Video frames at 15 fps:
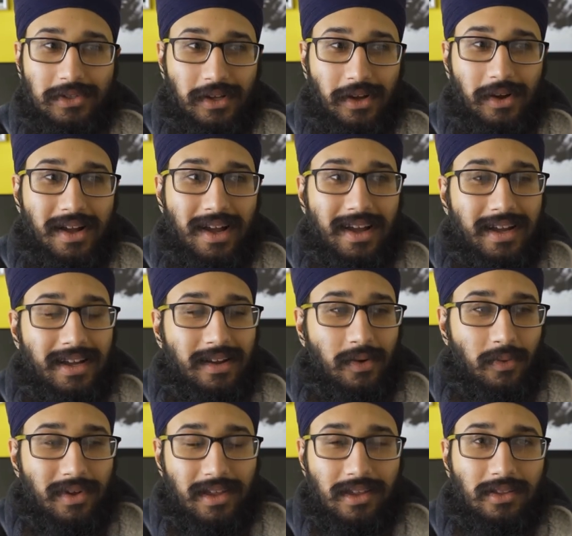So
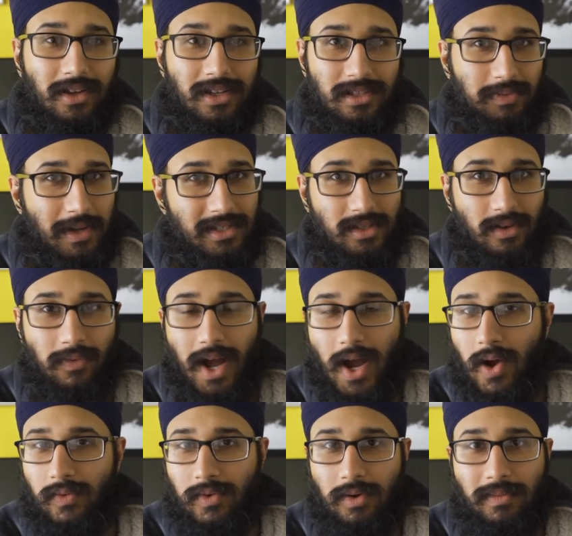within the space of
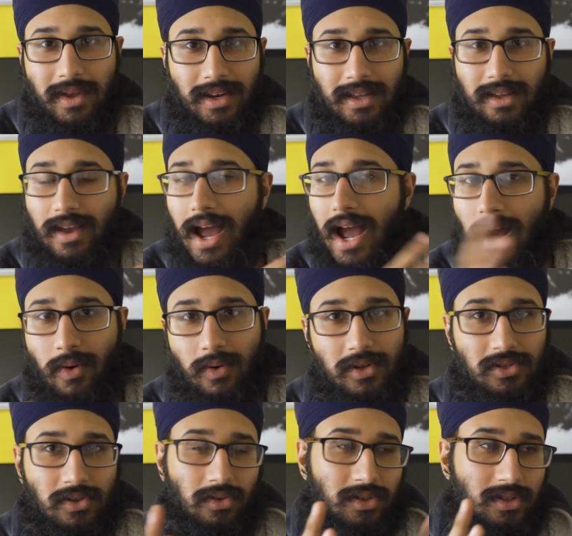however many
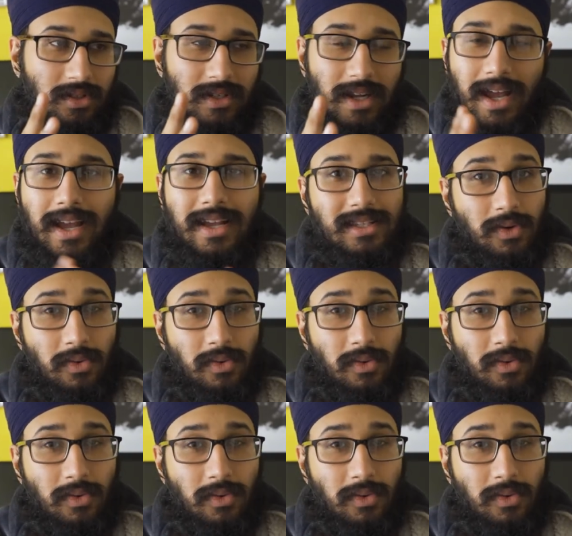hours or days,